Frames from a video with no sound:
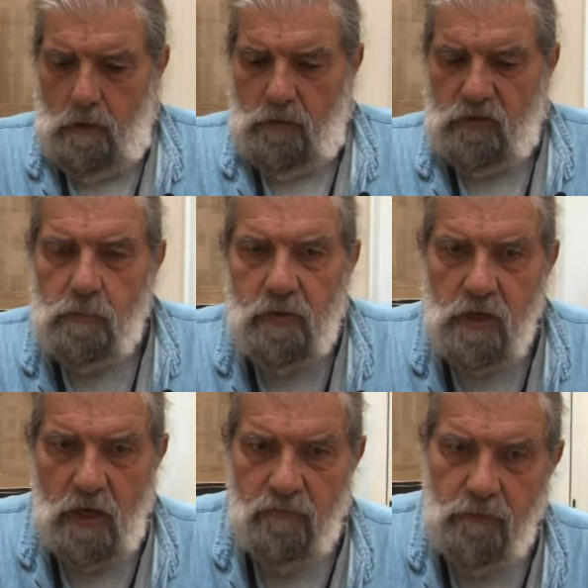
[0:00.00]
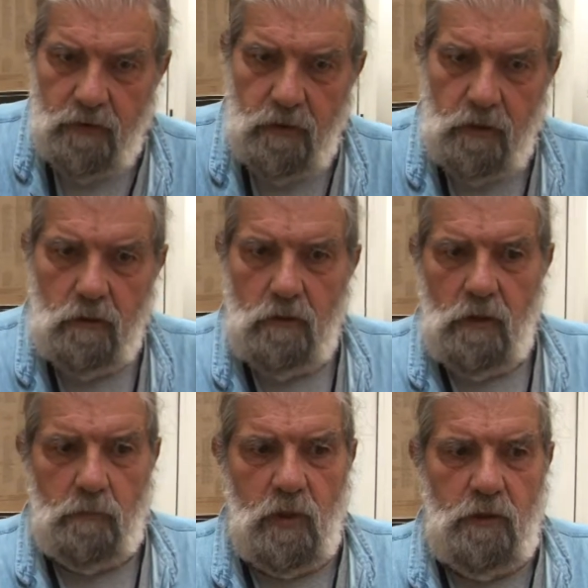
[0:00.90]
CPA funding,
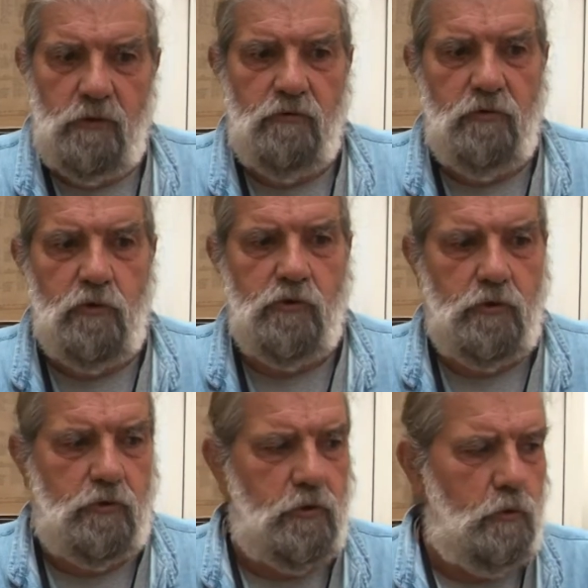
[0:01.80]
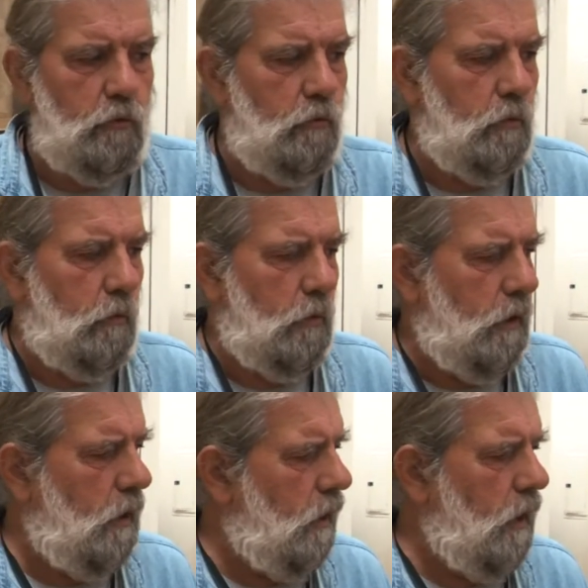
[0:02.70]
and I'm going to introduce you to
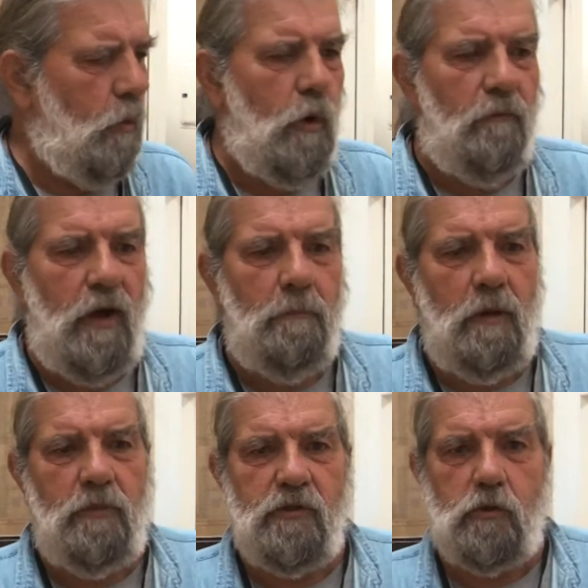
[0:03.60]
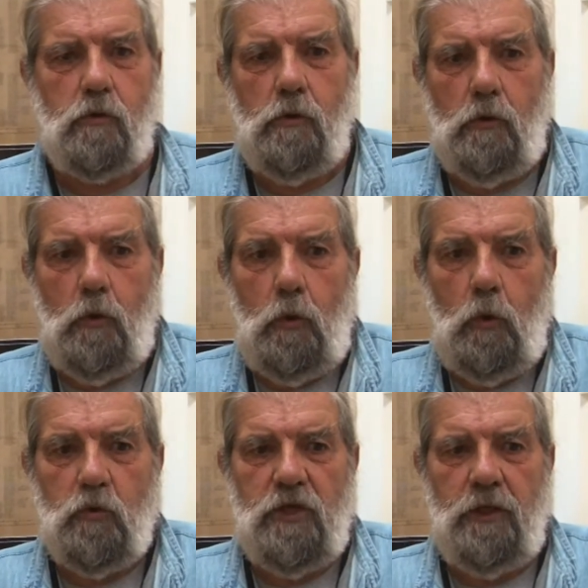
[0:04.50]
one of our members
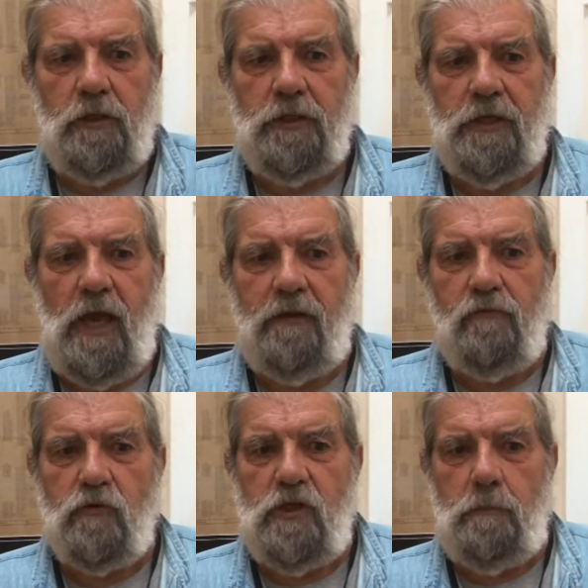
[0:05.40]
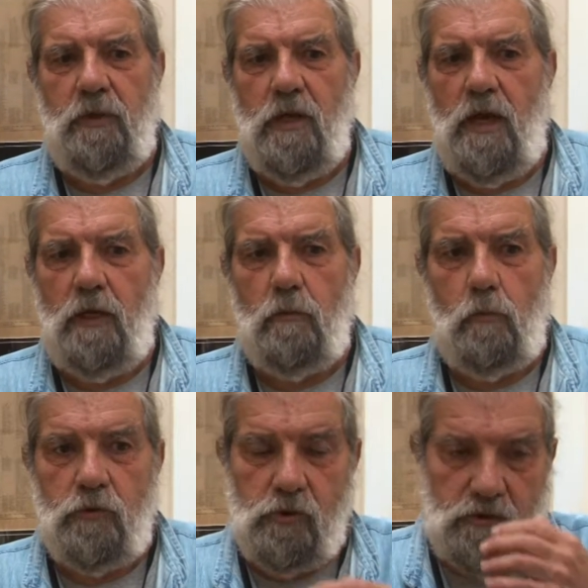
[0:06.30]
who's handling that through CPA,
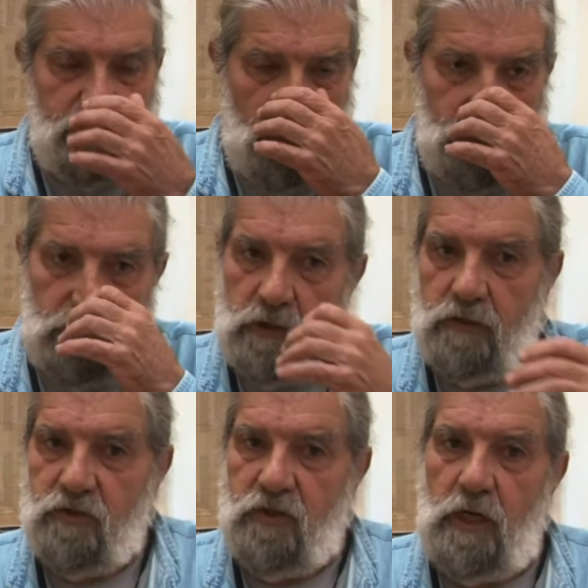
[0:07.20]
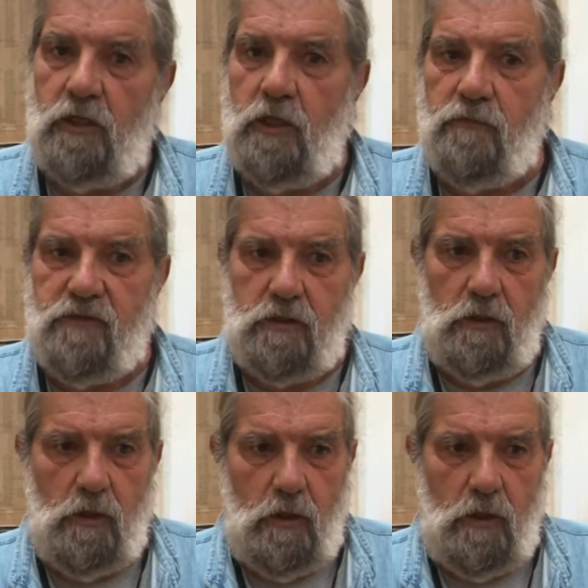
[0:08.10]
which is funding that the state gives